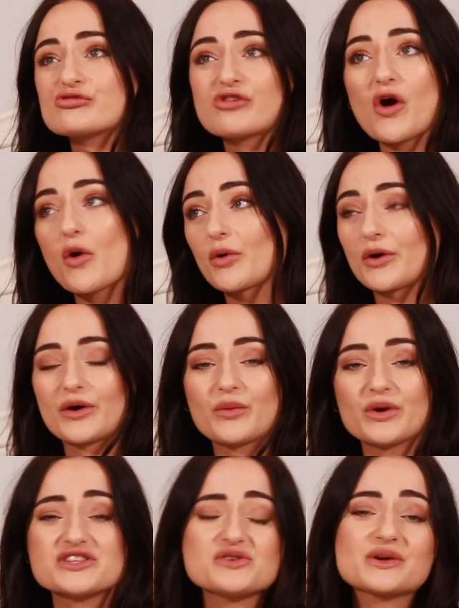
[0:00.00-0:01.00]
wrong
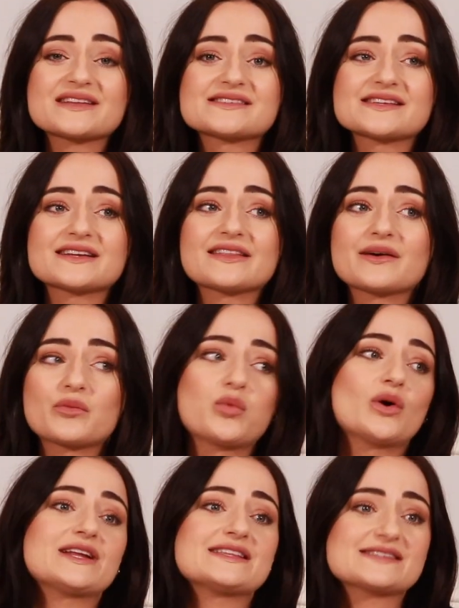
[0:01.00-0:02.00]
when you consider that
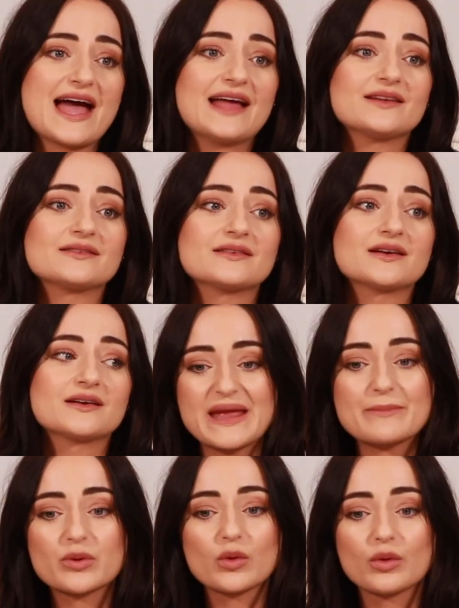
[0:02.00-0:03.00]
1 in 10
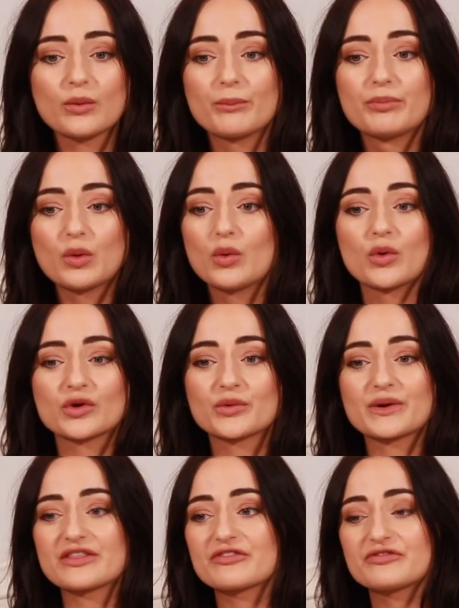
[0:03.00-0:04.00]
people born
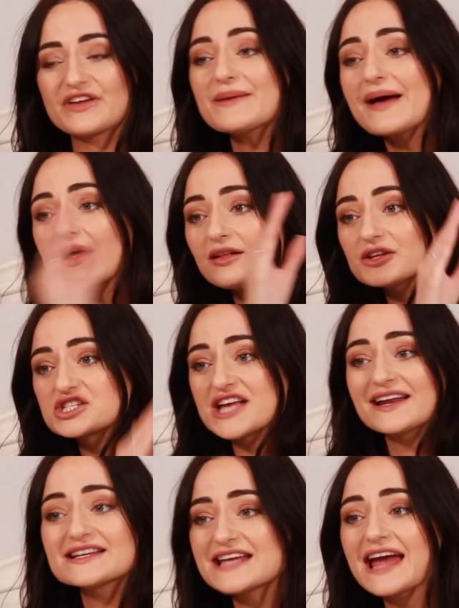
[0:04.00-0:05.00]
with female
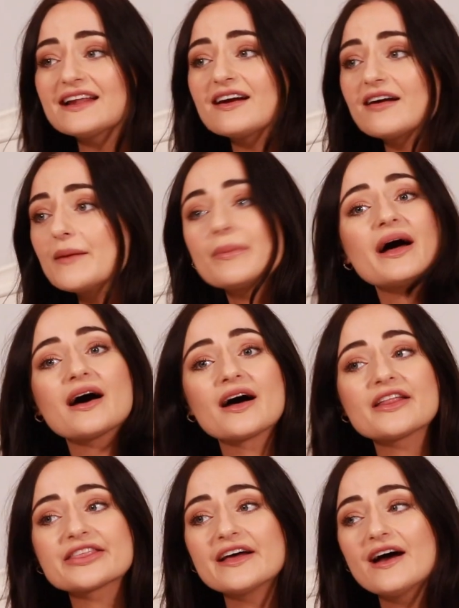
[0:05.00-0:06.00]
genitalia at
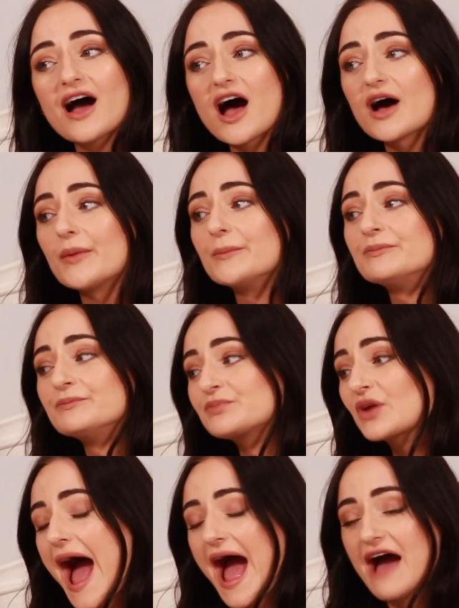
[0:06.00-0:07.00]
birth
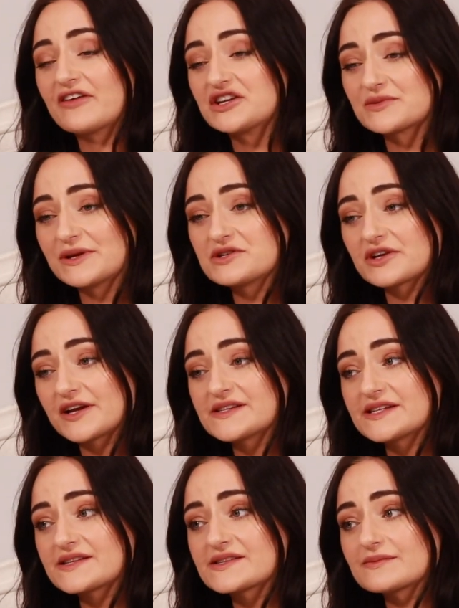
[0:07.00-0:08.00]
have
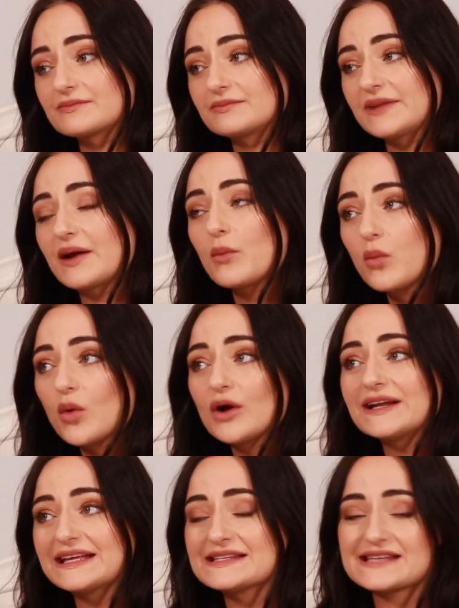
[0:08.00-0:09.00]
endometriosis. Like
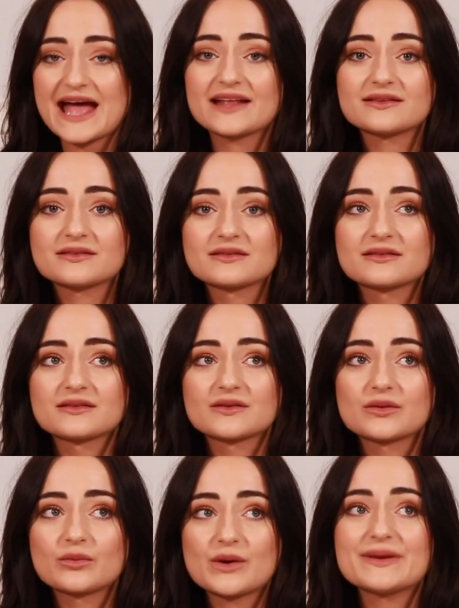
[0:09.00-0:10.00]
1 in 10
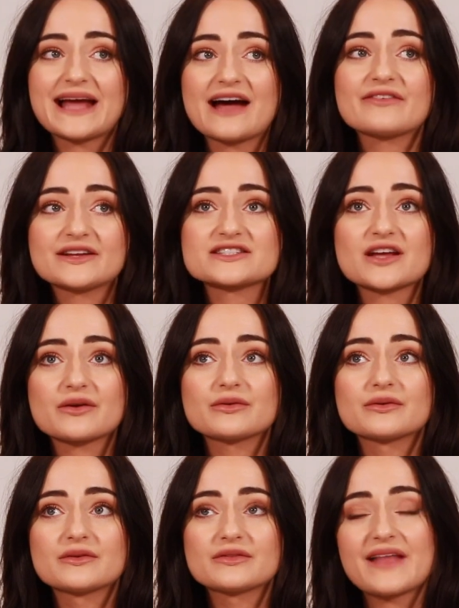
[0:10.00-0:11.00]
women have endo.
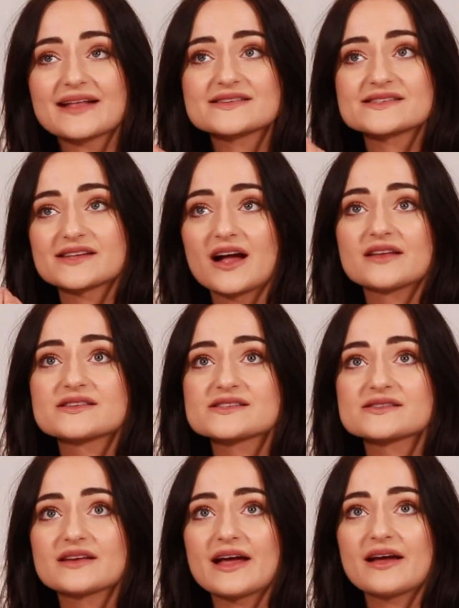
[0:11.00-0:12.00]
That's
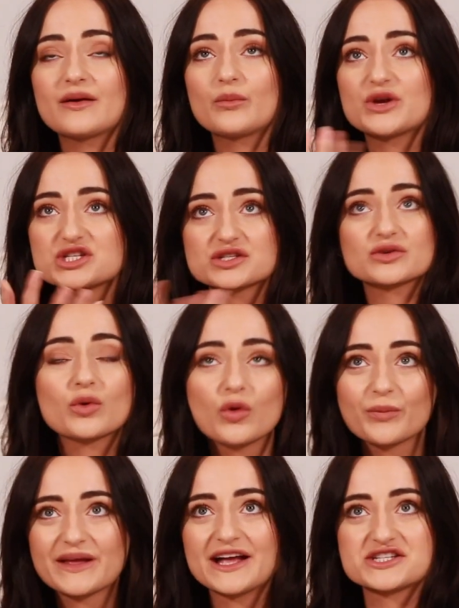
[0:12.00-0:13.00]
nuts. We should
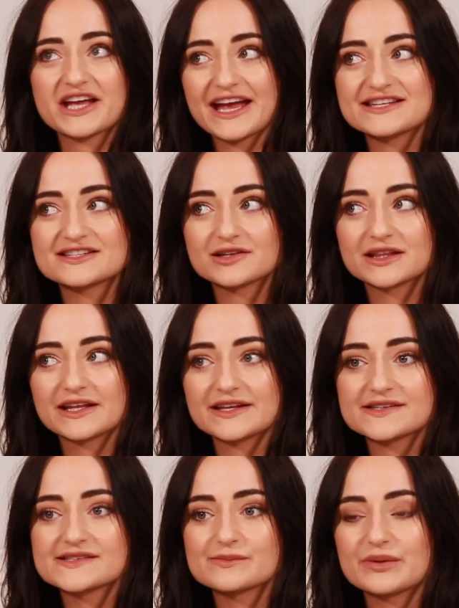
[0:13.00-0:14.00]
all be educated on
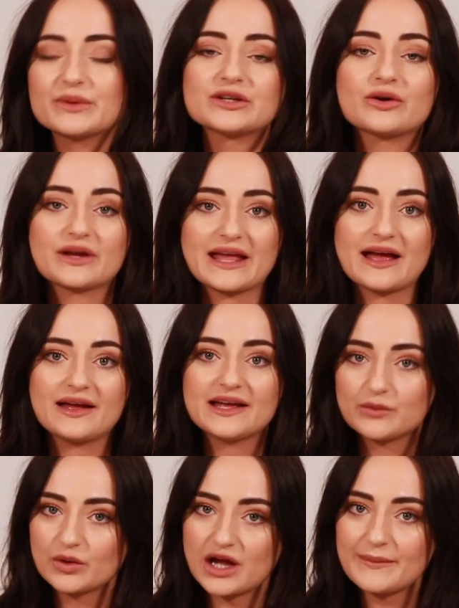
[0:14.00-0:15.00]
this, but we're not yet.
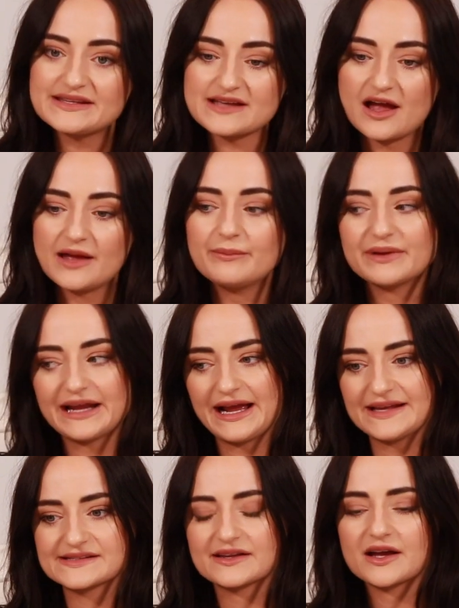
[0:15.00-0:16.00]
It will come in time, but it
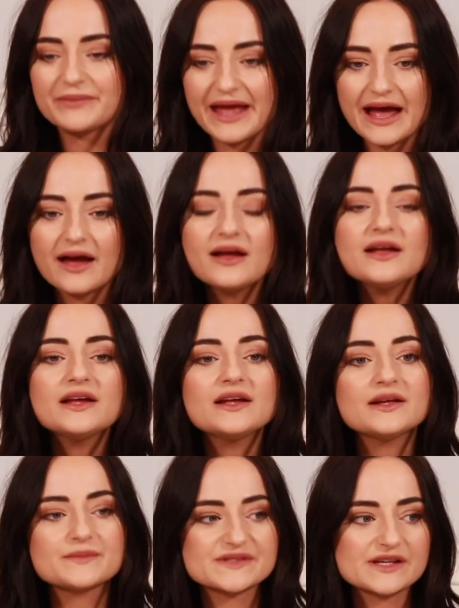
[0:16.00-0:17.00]
hasn't come yet.
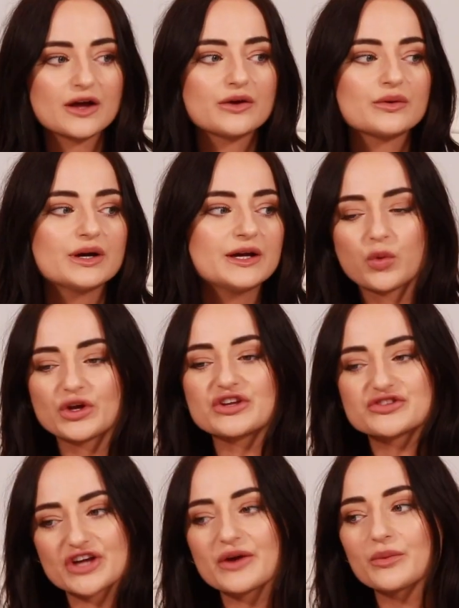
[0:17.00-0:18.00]
So what
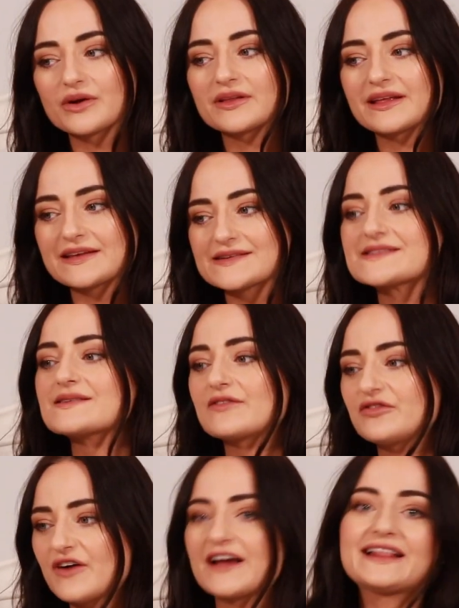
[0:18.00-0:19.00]
you don't want is
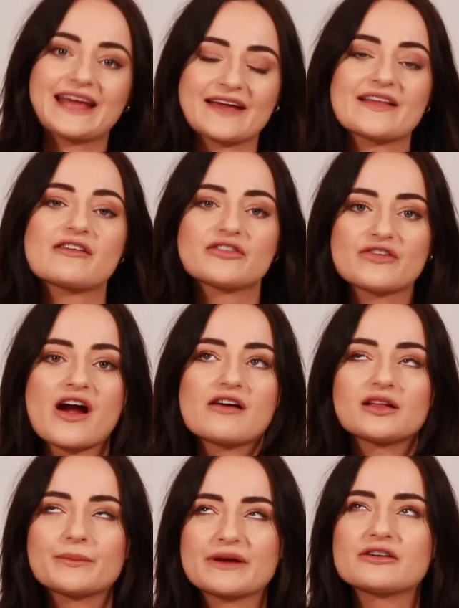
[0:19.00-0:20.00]
finally getting that
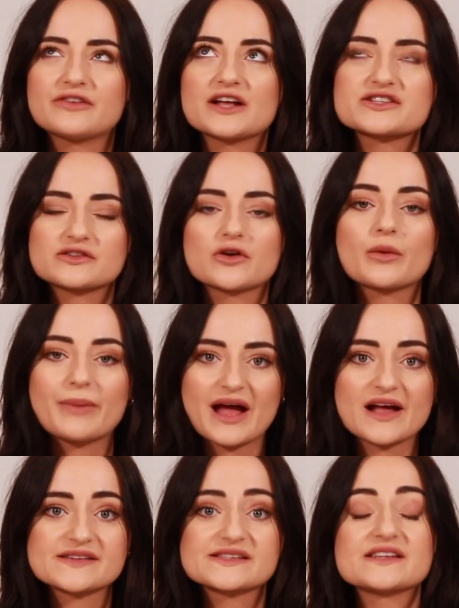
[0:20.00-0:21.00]
referral and being referred to the wrong
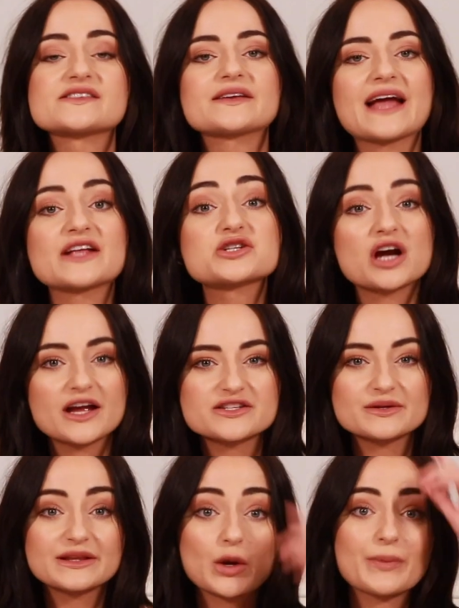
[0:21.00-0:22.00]
person. So yeah, try and
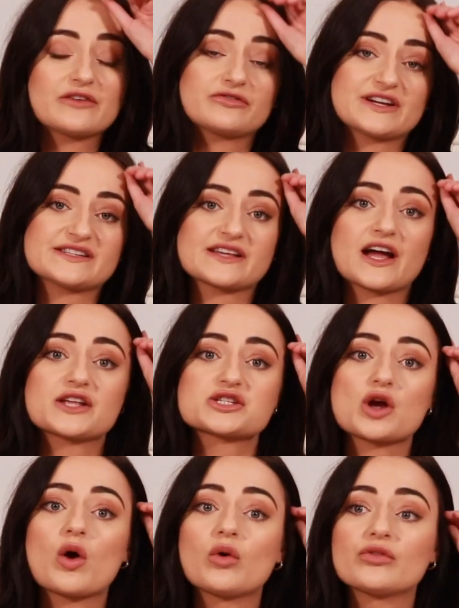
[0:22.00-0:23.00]
do a little bit of
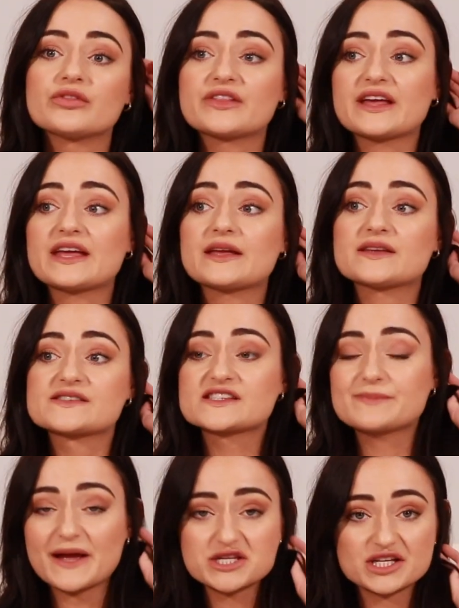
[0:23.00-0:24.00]
research on the
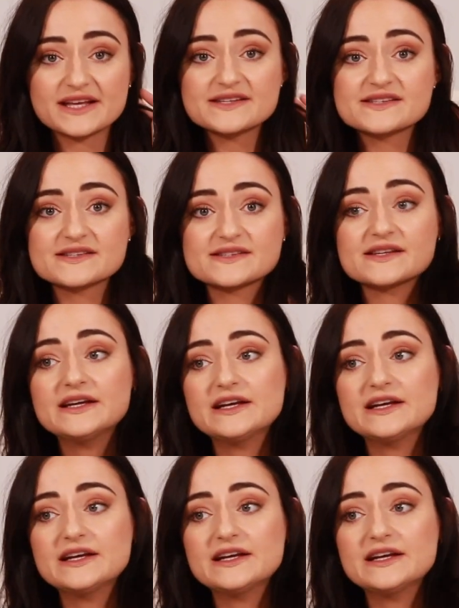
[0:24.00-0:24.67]
specialists,